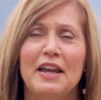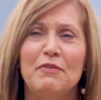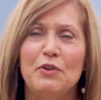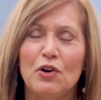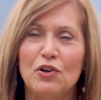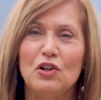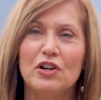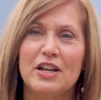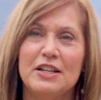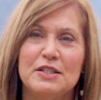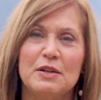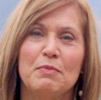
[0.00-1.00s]
If you're
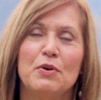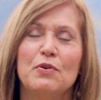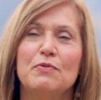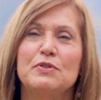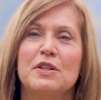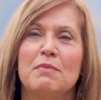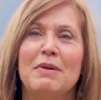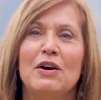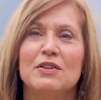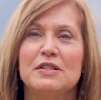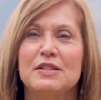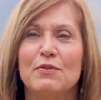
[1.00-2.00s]
looking to move to the
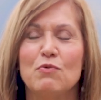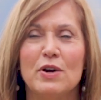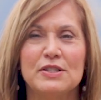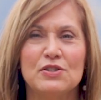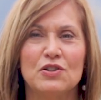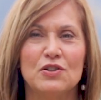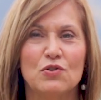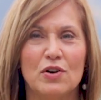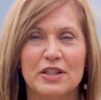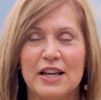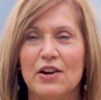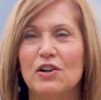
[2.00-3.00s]
mountains of Western
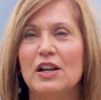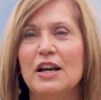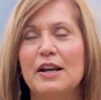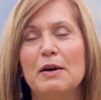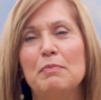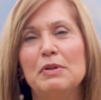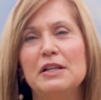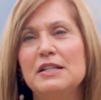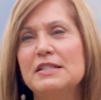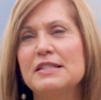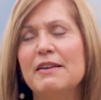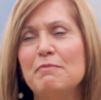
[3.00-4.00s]
North Carolina,
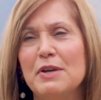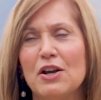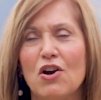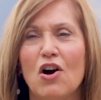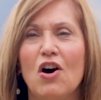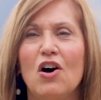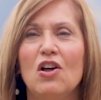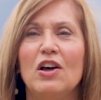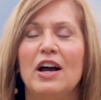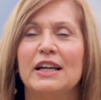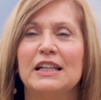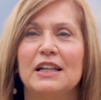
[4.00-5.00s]
please give me a
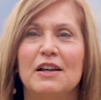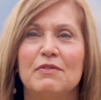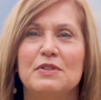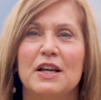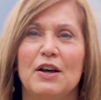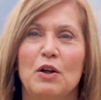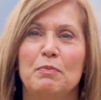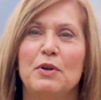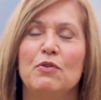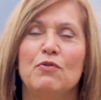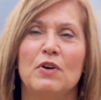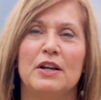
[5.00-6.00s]
call. I'd love to
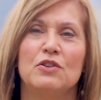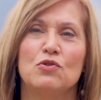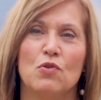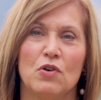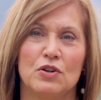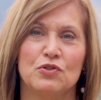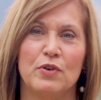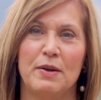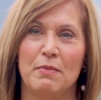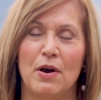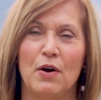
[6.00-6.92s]
help you find your dream